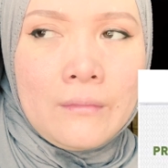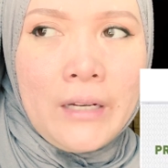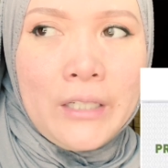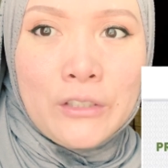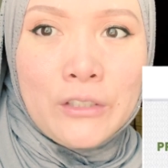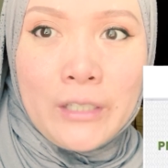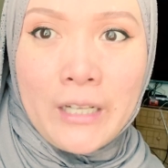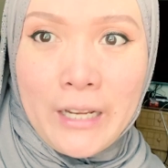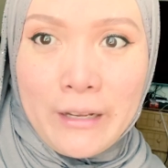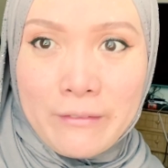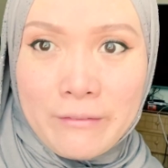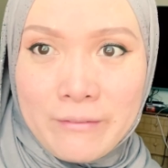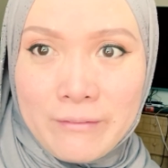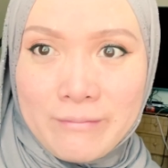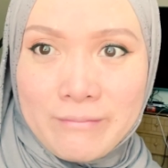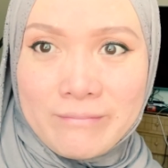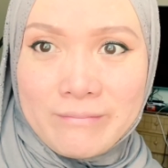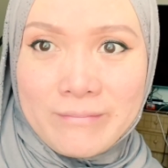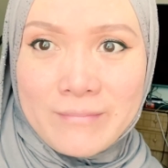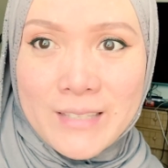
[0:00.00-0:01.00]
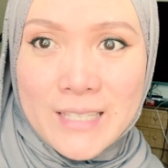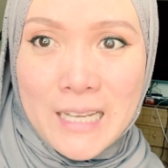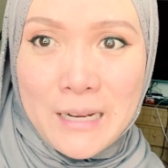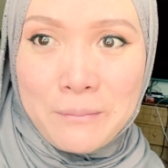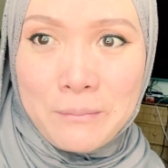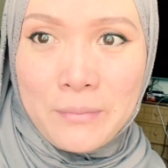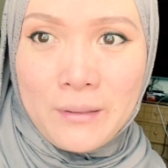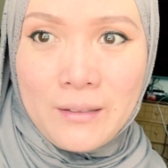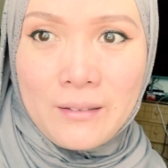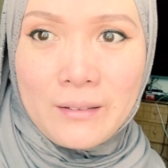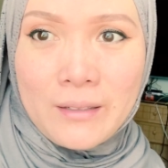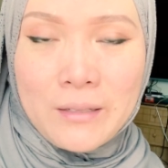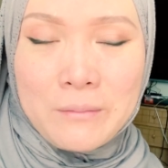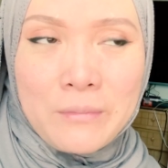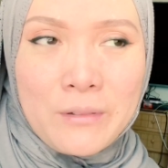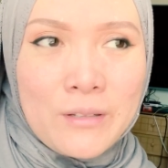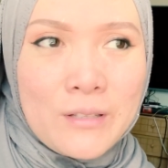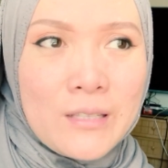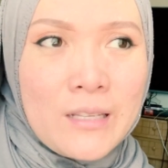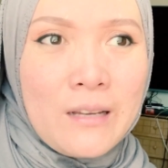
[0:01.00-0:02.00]
I don't have sample, okay,
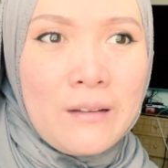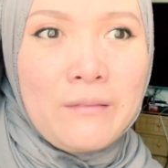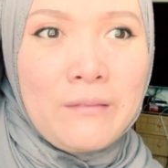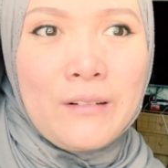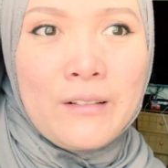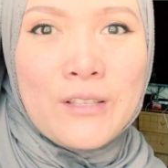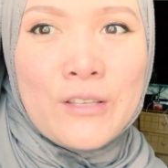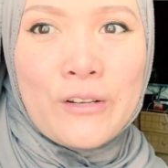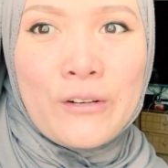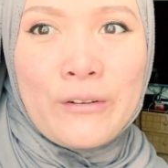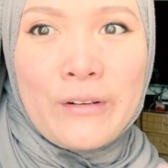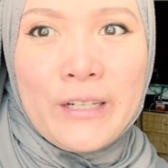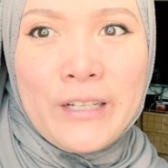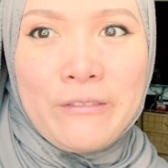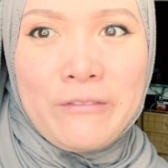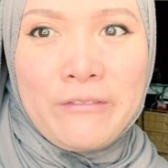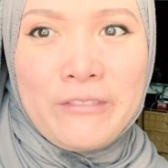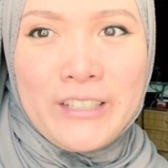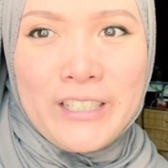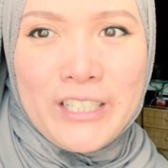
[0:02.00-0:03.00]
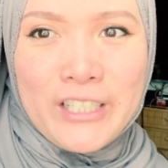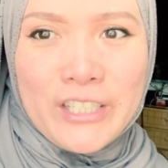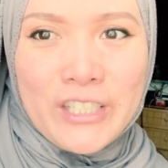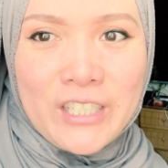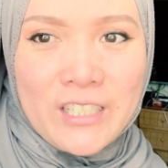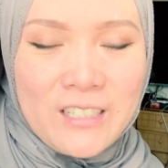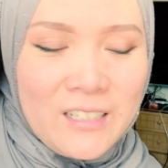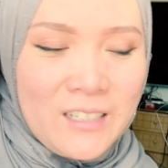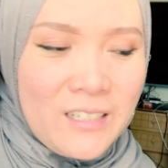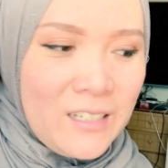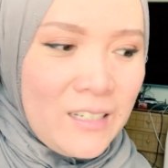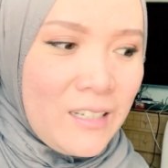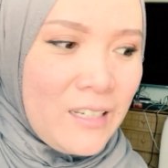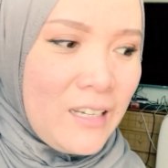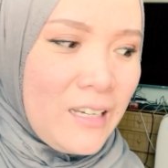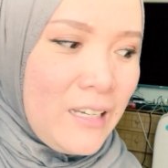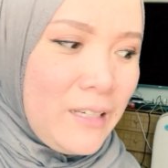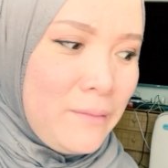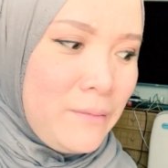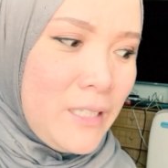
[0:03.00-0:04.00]
because I, it's already finished
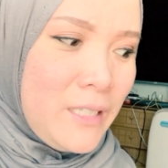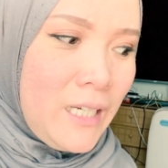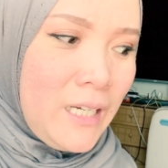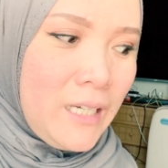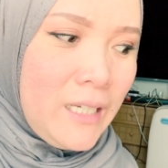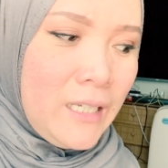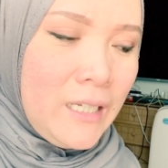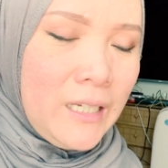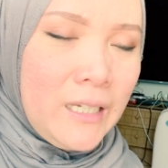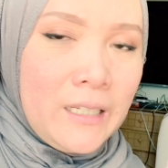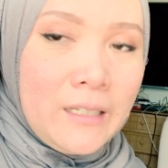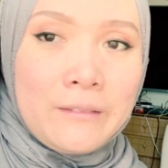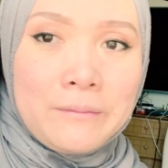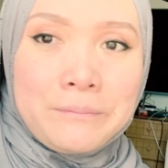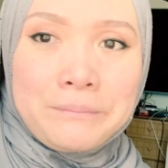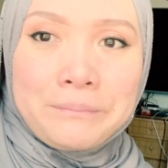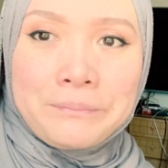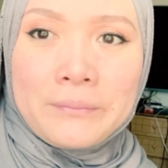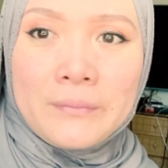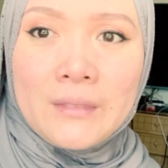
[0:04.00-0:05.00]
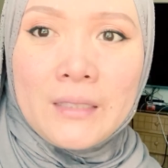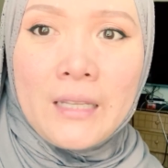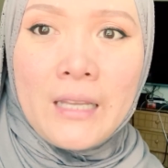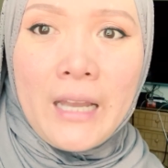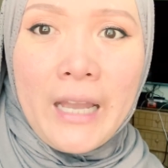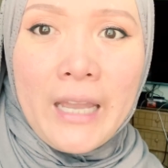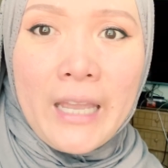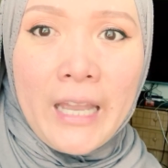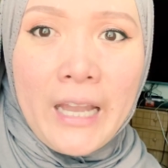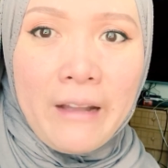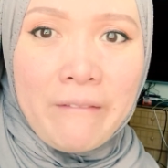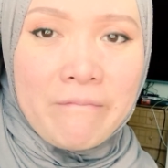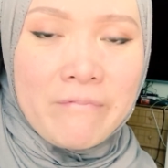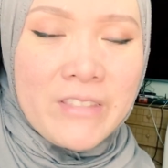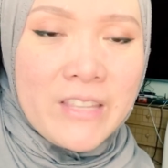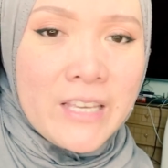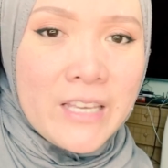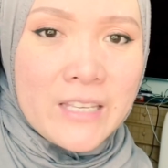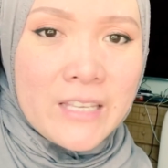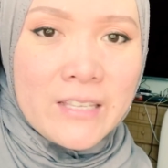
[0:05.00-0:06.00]
and done, and I have
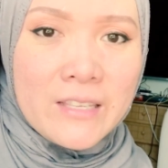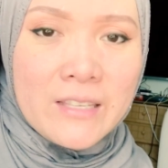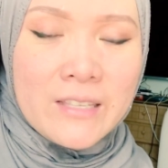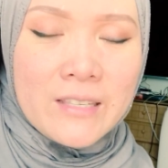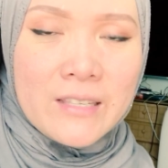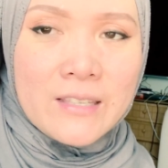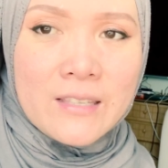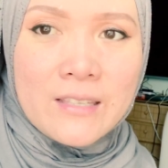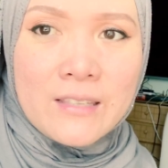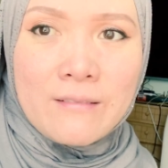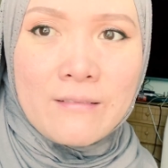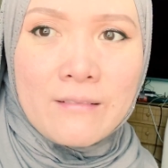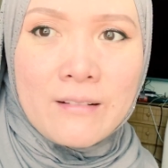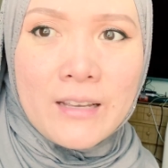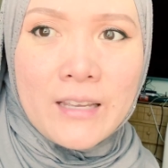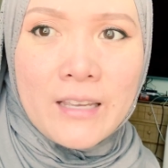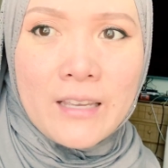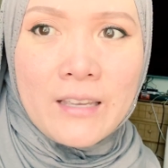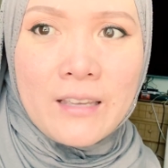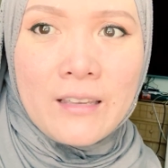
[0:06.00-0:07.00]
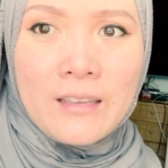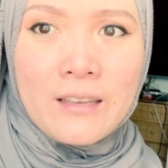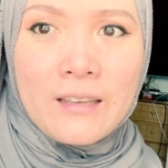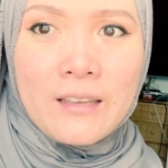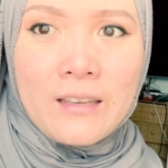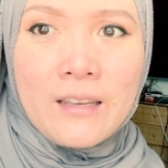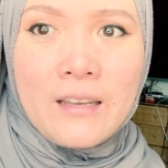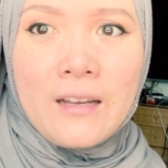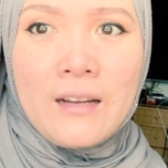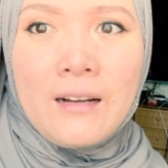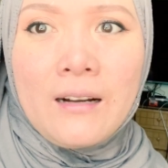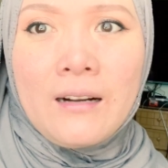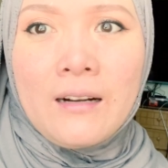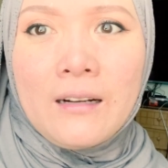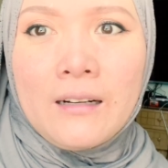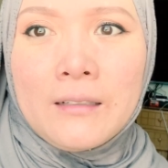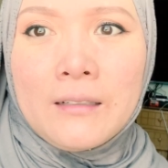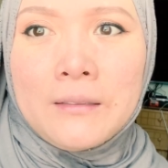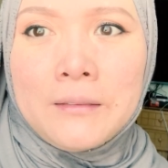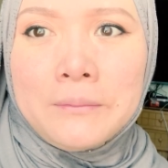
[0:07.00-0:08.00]
this, okay,
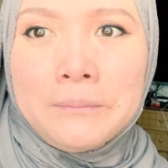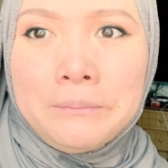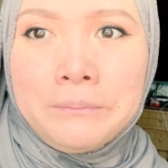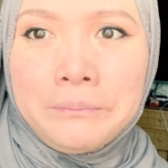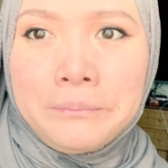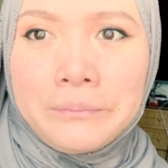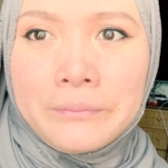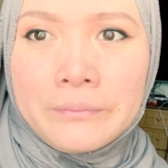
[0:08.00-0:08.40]
um,